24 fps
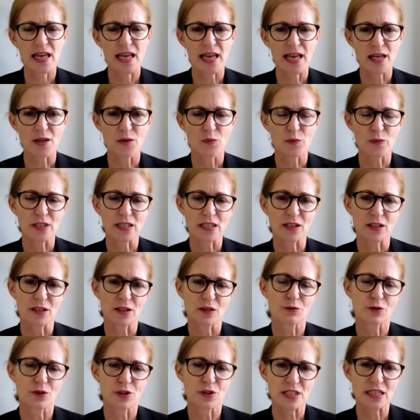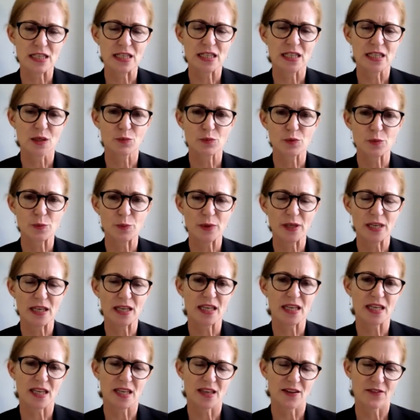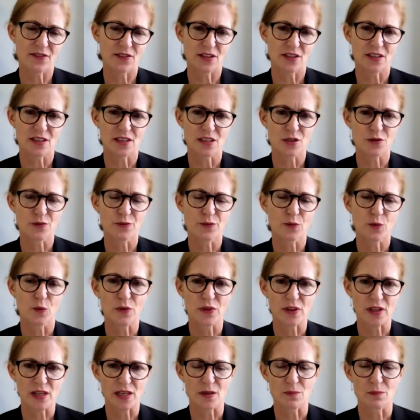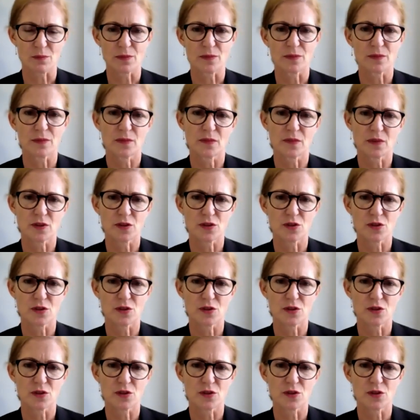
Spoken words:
and we routinely prepare evidence for them